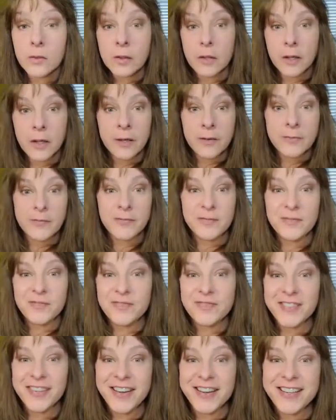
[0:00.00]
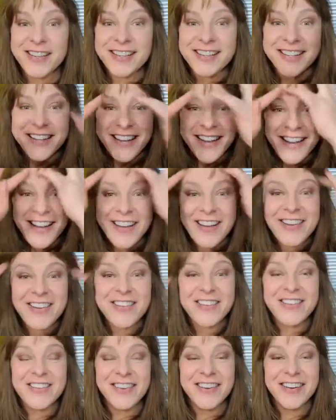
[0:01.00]
Okay, there you
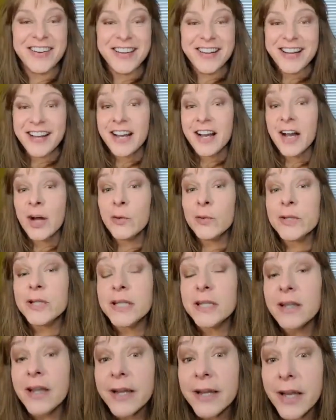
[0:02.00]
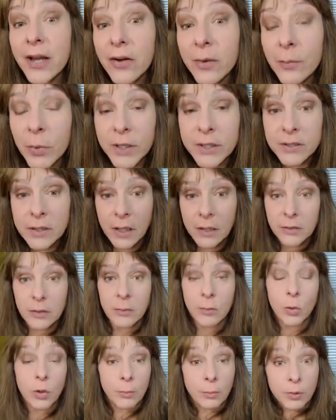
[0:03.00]
go. I really like how it brings out
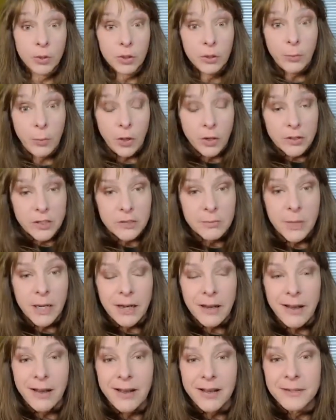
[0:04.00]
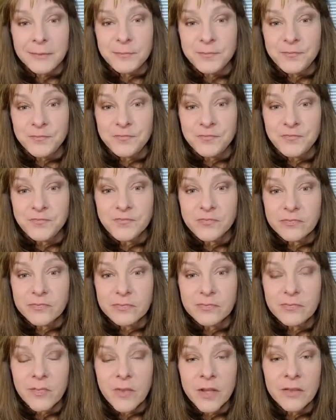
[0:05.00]
the more blue parts of my eye.
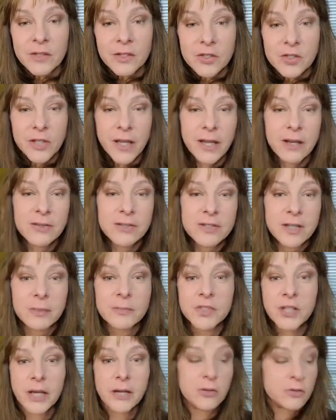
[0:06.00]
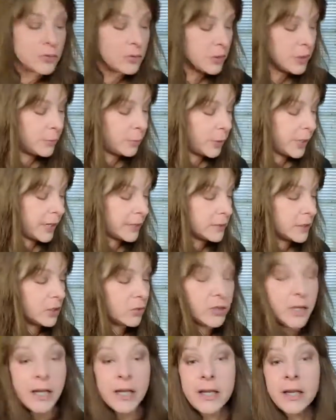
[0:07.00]
The shadows, some shadows really bring out the
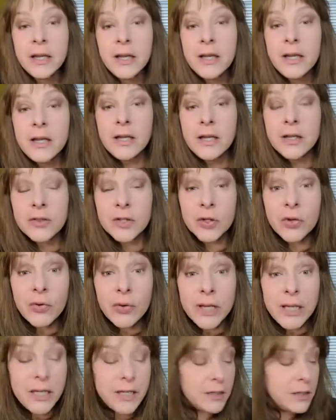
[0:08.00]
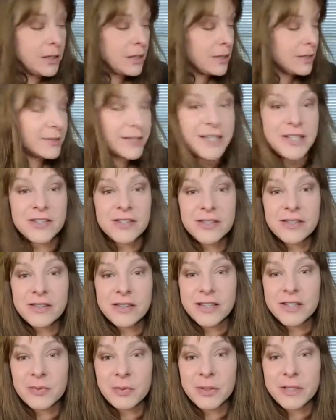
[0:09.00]
gray. The green, this
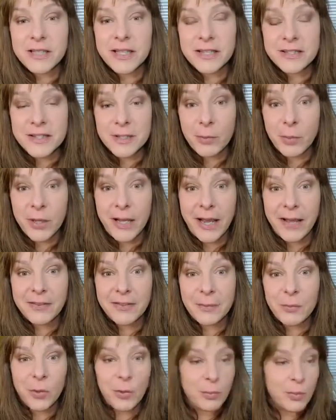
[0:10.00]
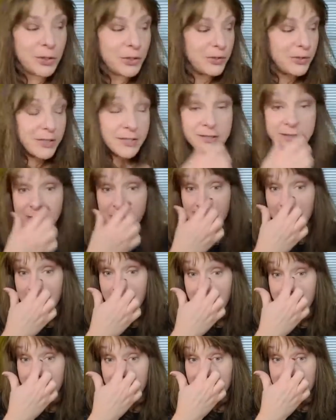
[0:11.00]
one tends to bring out the more blueness of my
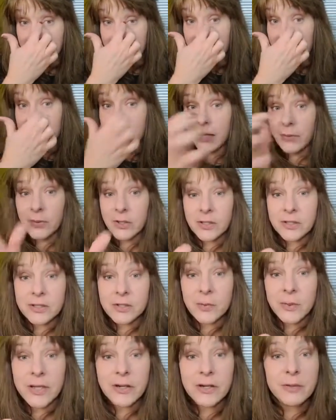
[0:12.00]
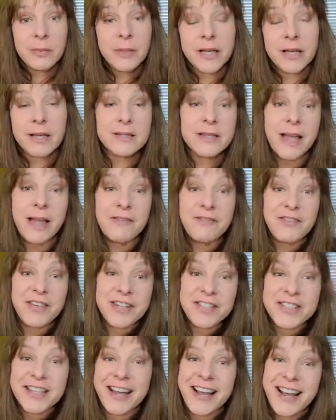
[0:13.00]
eye. I know it looks weird because I haven't
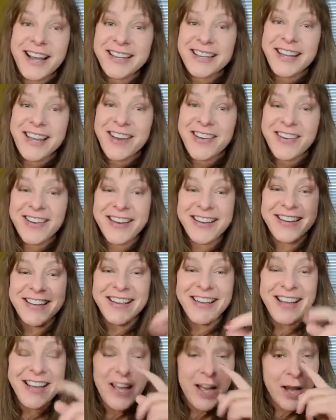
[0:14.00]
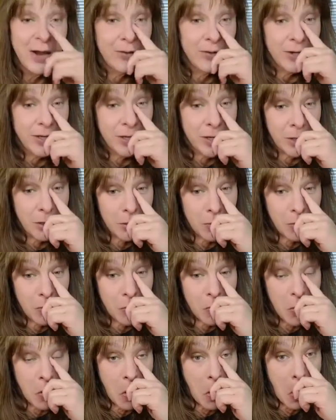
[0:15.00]
finished it. Hi Karen, how are
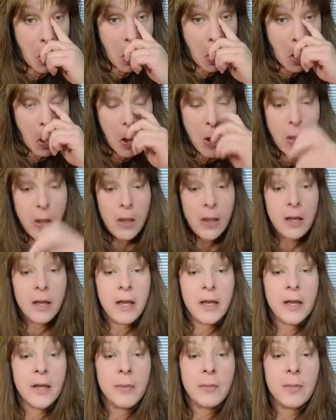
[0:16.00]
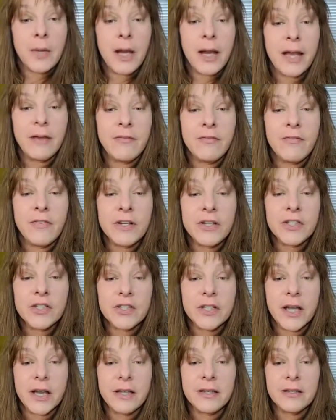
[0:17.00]
you? I haven't
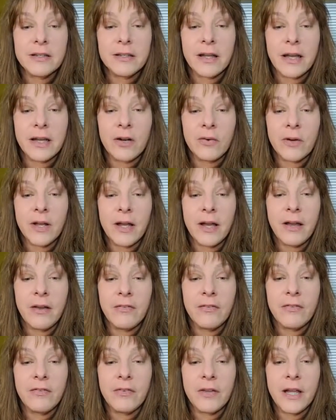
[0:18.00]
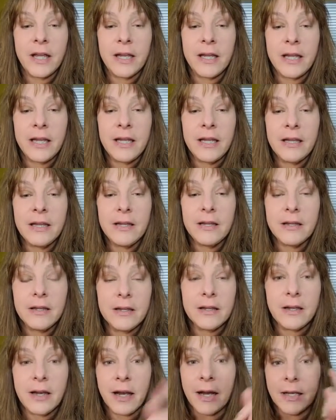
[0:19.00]
finished yet. I don't have any
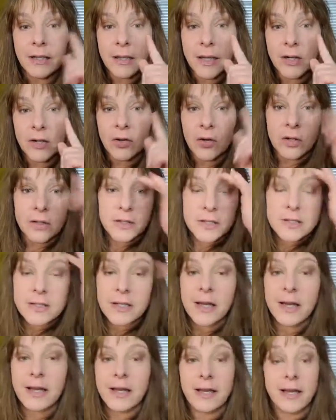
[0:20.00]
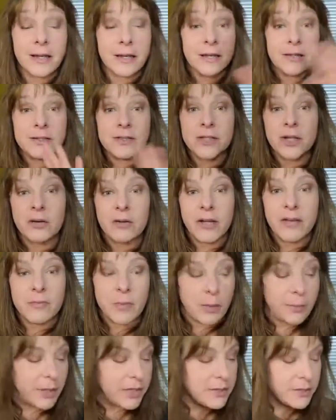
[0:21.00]
eyeliner on this eye and I don't have
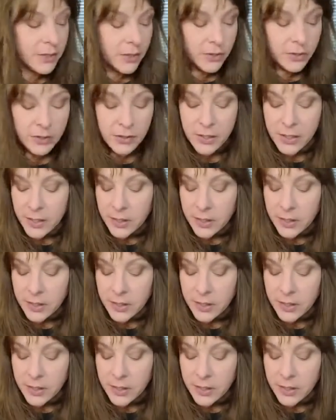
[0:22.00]
my mascara.